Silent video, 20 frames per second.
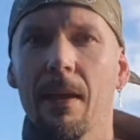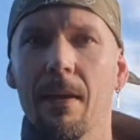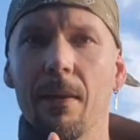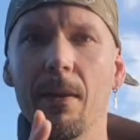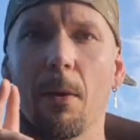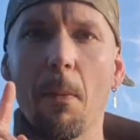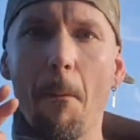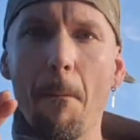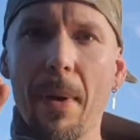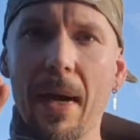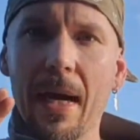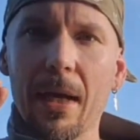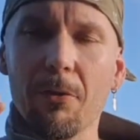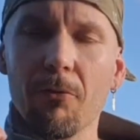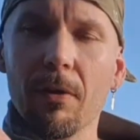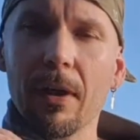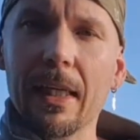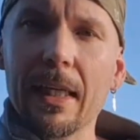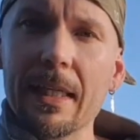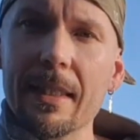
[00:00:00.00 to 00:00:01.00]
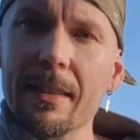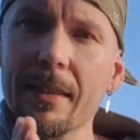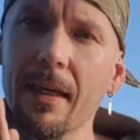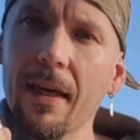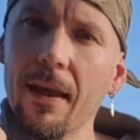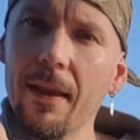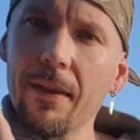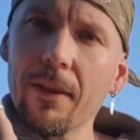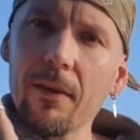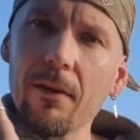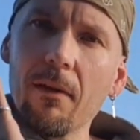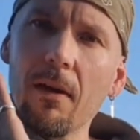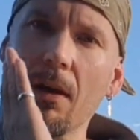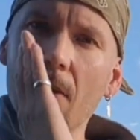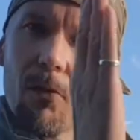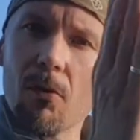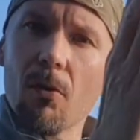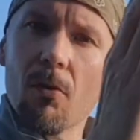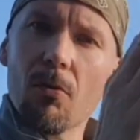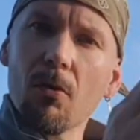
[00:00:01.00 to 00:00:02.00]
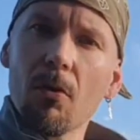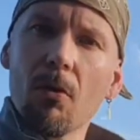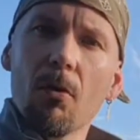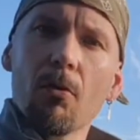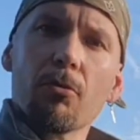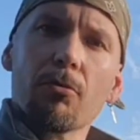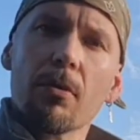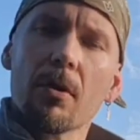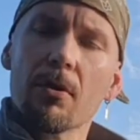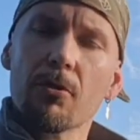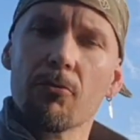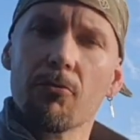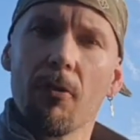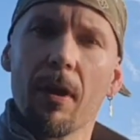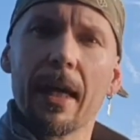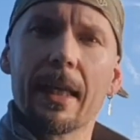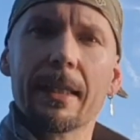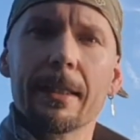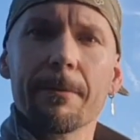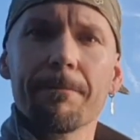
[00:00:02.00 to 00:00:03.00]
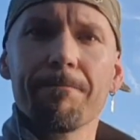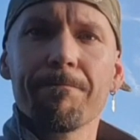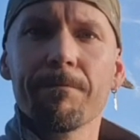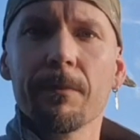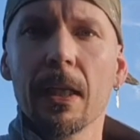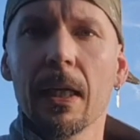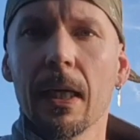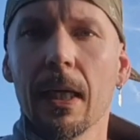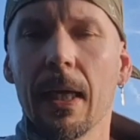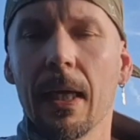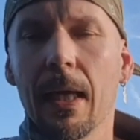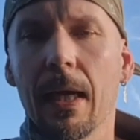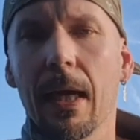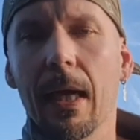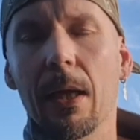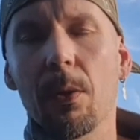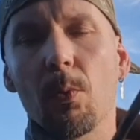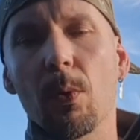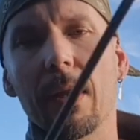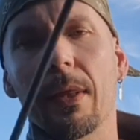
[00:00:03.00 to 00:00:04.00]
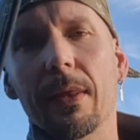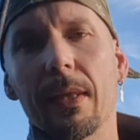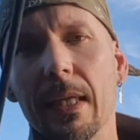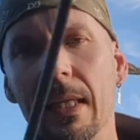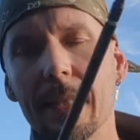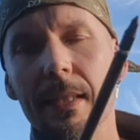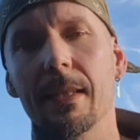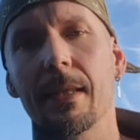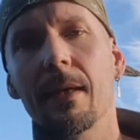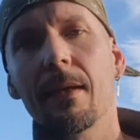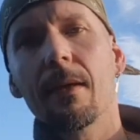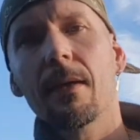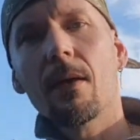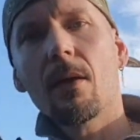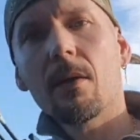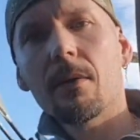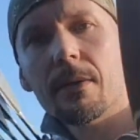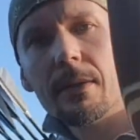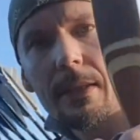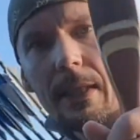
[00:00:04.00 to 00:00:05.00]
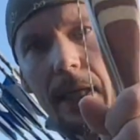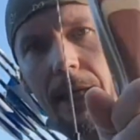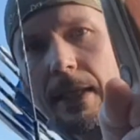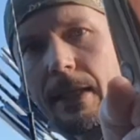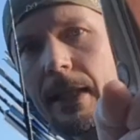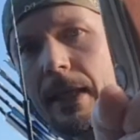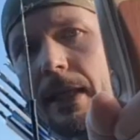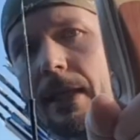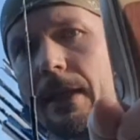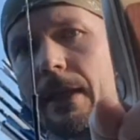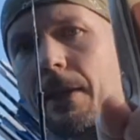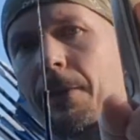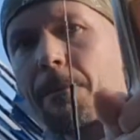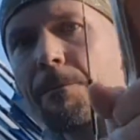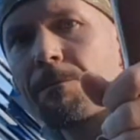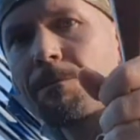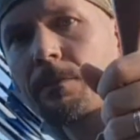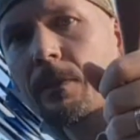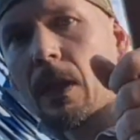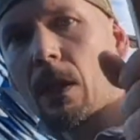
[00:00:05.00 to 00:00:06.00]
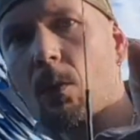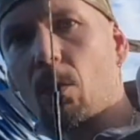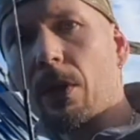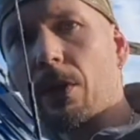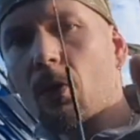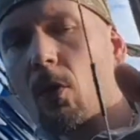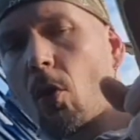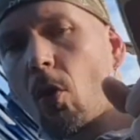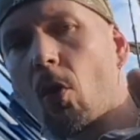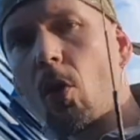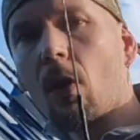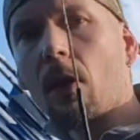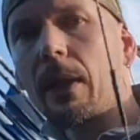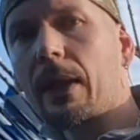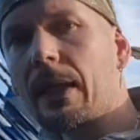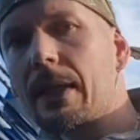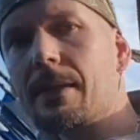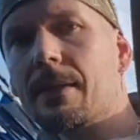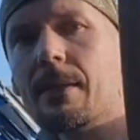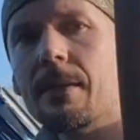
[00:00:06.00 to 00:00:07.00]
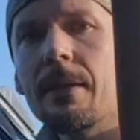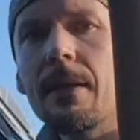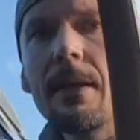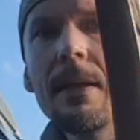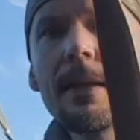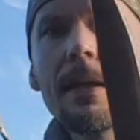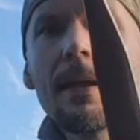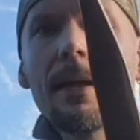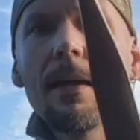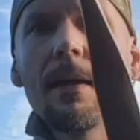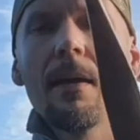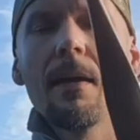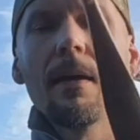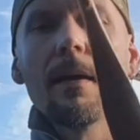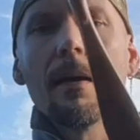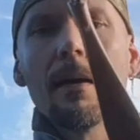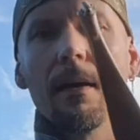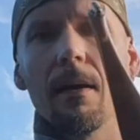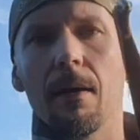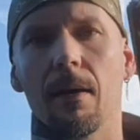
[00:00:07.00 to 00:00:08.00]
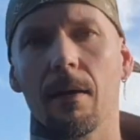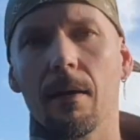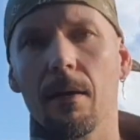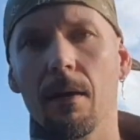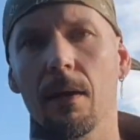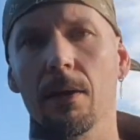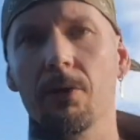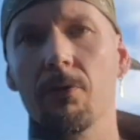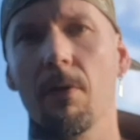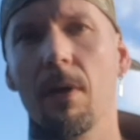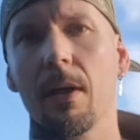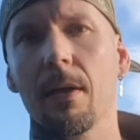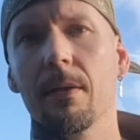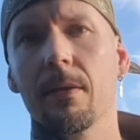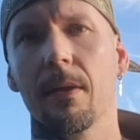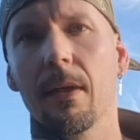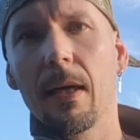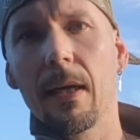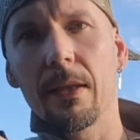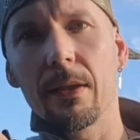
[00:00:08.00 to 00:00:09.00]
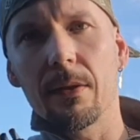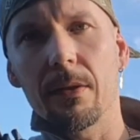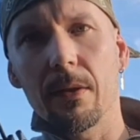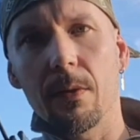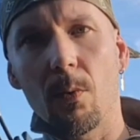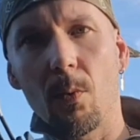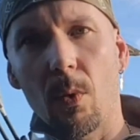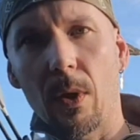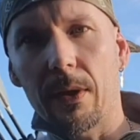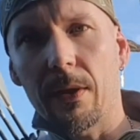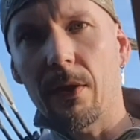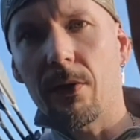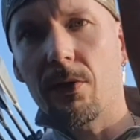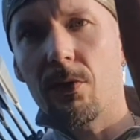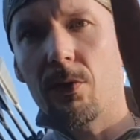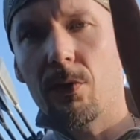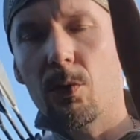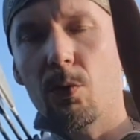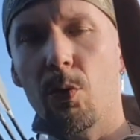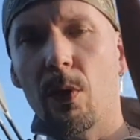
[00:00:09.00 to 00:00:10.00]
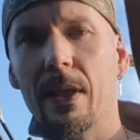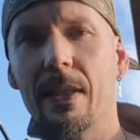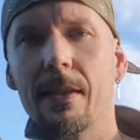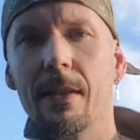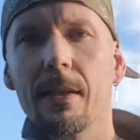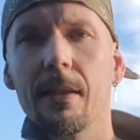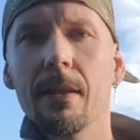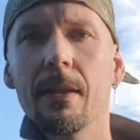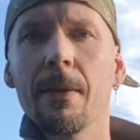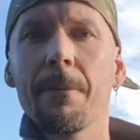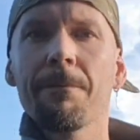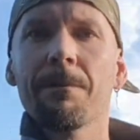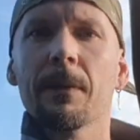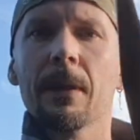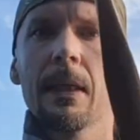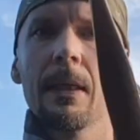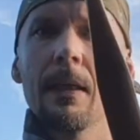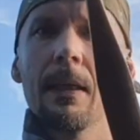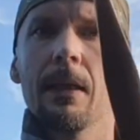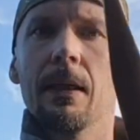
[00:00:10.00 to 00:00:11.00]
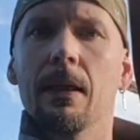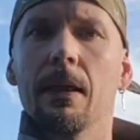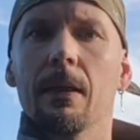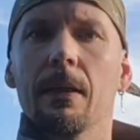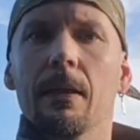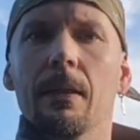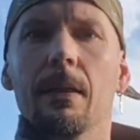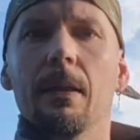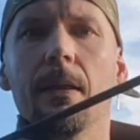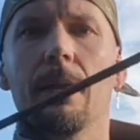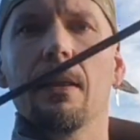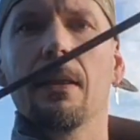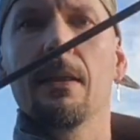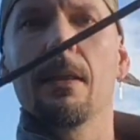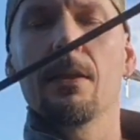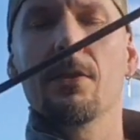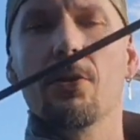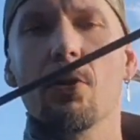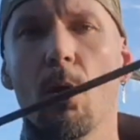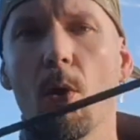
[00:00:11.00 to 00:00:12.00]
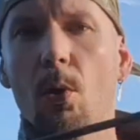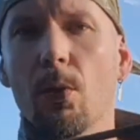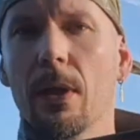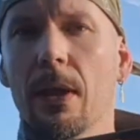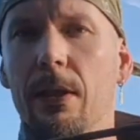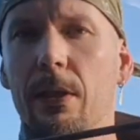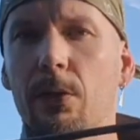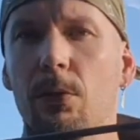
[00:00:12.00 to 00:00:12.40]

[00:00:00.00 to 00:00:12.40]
the bad release and the arrow goes straight. And with this technique, with all this katra and with the twist, it is so that